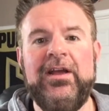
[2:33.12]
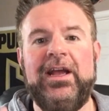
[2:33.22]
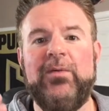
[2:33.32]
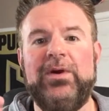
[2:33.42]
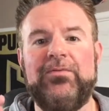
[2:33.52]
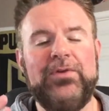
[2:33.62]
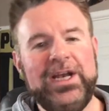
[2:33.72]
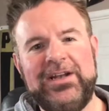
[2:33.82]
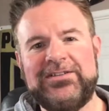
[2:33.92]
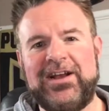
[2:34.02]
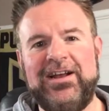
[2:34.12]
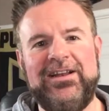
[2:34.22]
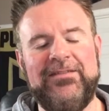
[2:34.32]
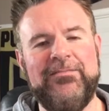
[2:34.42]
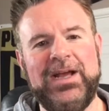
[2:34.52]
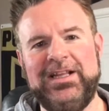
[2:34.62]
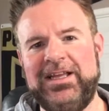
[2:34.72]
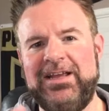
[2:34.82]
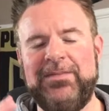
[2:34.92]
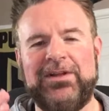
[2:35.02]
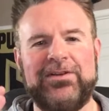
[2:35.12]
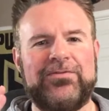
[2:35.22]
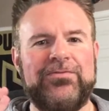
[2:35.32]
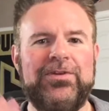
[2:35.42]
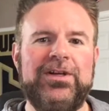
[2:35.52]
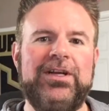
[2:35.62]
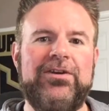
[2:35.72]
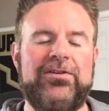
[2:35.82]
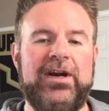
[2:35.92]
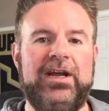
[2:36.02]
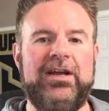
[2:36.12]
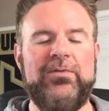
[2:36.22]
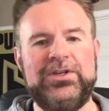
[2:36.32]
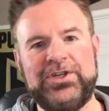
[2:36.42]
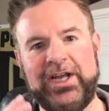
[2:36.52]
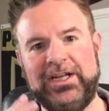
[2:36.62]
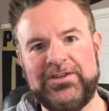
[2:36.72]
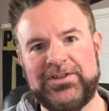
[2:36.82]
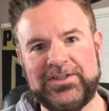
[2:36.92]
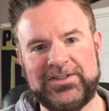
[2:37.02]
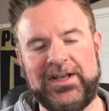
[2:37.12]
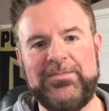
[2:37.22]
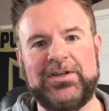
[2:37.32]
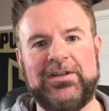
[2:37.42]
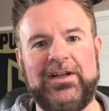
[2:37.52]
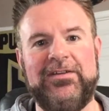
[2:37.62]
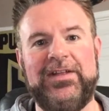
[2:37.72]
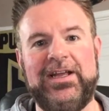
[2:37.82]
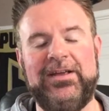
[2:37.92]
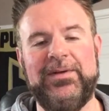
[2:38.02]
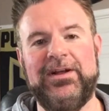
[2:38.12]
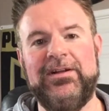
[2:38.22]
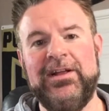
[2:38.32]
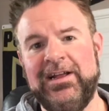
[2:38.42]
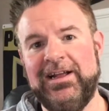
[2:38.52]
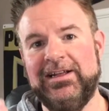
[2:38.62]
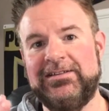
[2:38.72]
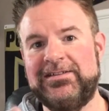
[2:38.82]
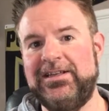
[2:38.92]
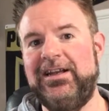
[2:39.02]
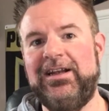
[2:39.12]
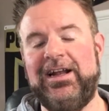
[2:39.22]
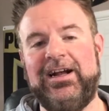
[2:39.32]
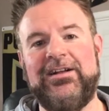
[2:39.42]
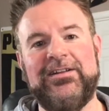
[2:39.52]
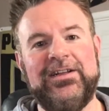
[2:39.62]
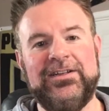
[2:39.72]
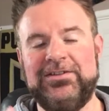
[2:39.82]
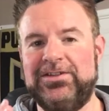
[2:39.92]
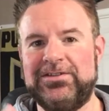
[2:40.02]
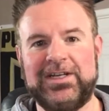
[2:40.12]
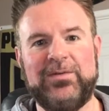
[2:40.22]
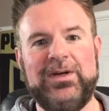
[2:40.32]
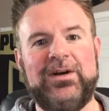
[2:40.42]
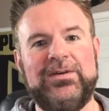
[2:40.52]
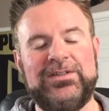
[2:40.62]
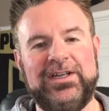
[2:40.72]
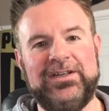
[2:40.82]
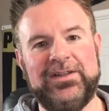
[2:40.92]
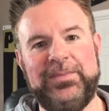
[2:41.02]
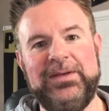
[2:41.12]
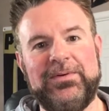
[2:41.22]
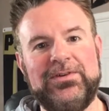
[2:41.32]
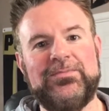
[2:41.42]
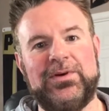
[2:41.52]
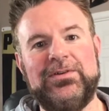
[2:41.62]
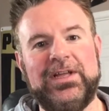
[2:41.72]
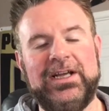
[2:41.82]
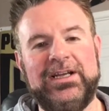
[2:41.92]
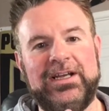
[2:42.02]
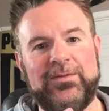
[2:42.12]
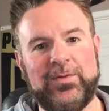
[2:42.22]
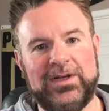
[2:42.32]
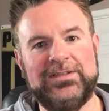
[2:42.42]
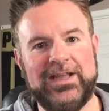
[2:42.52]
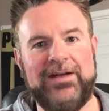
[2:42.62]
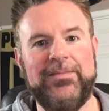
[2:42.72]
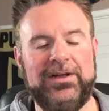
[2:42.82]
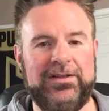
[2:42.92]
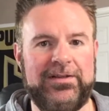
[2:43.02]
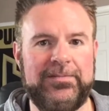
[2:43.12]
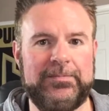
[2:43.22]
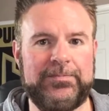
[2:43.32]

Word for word: And we redesigned it and made the email look really great. And we changed the subject line of that email and sent it out just like we always did to the people whose birthday it was that month